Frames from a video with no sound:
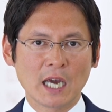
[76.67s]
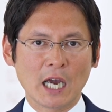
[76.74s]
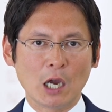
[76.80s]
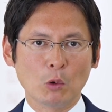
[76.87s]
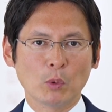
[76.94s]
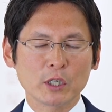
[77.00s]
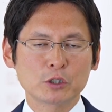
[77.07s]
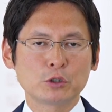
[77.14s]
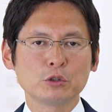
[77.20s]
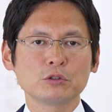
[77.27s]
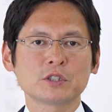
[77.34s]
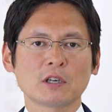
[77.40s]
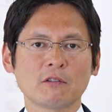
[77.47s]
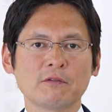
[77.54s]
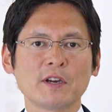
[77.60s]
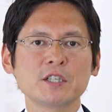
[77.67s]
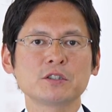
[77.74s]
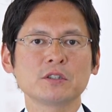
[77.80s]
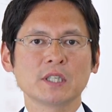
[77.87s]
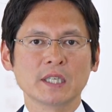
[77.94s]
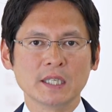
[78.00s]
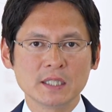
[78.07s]
and what true
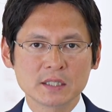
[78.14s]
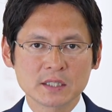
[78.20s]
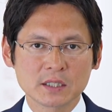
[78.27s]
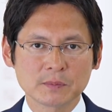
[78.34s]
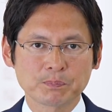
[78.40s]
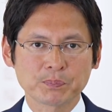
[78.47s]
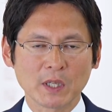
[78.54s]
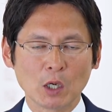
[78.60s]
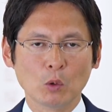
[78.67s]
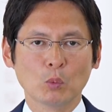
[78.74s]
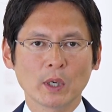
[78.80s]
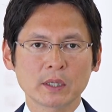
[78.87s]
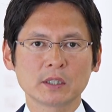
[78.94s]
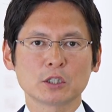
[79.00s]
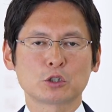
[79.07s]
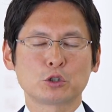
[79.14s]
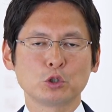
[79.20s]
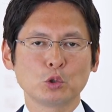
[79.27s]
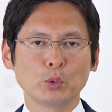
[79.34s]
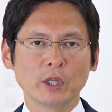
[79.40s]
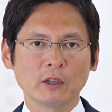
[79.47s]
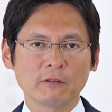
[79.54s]
salvation is and what the
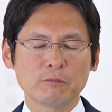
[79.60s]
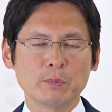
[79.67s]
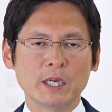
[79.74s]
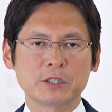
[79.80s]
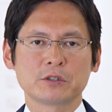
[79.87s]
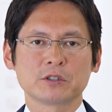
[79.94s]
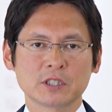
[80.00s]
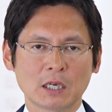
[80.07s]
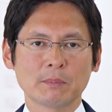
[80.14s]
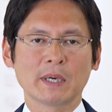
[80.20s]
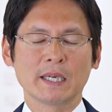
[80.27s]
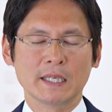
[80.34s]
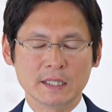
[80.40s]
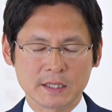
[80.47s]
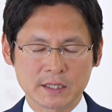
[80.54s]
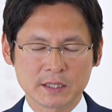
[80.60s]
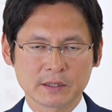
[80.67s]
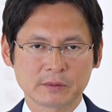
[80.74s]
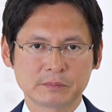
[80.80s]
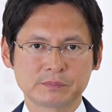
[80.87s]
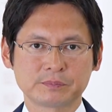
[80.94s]
true will of Meishu-sama is.